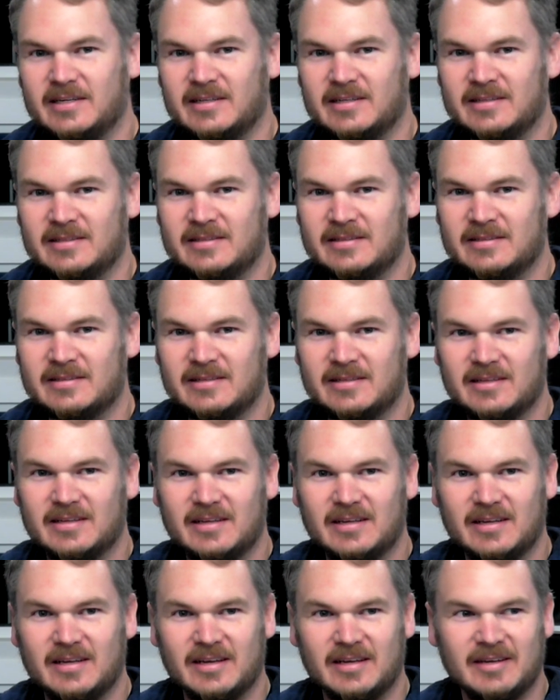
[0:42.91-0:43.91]

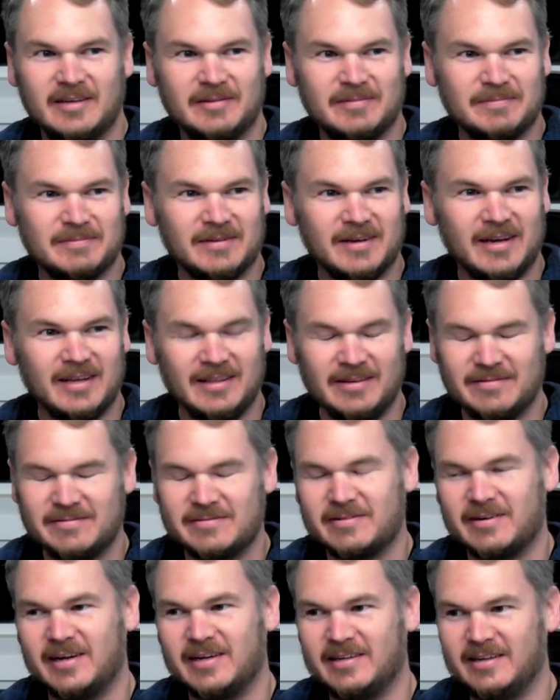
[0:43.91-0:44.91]
And I lived
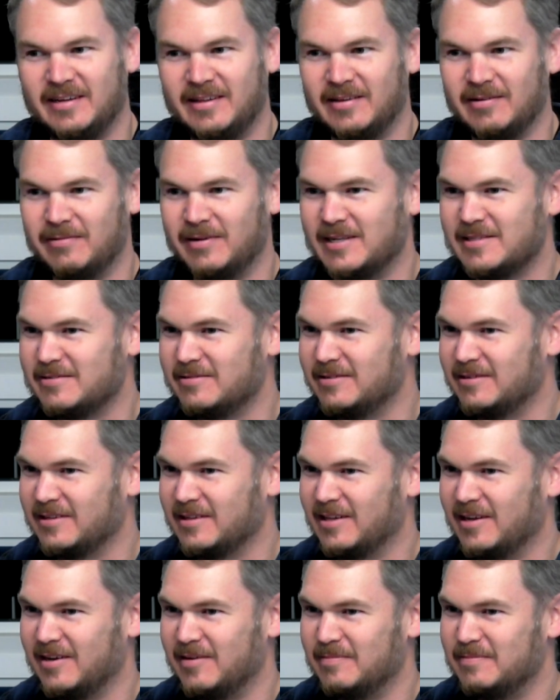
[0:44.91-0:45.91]
right near the Westward
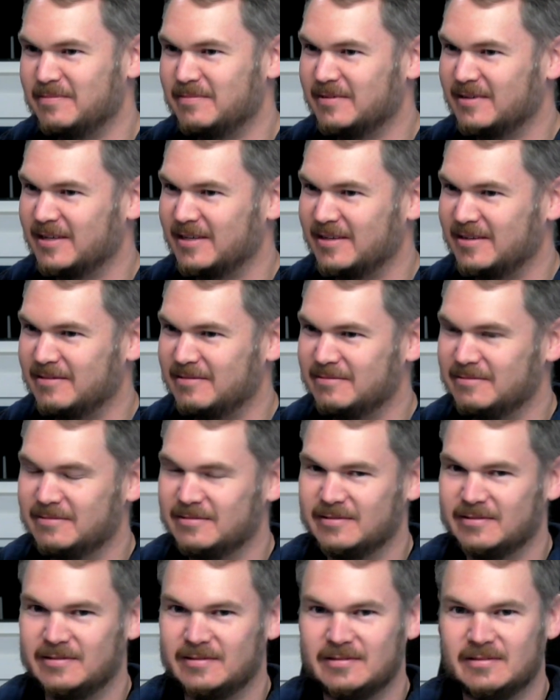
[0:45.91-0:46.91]
Club
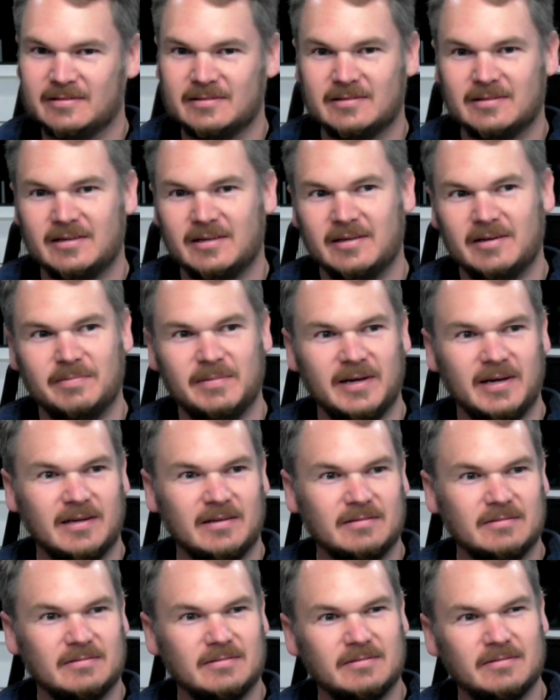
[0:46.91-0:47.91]
for about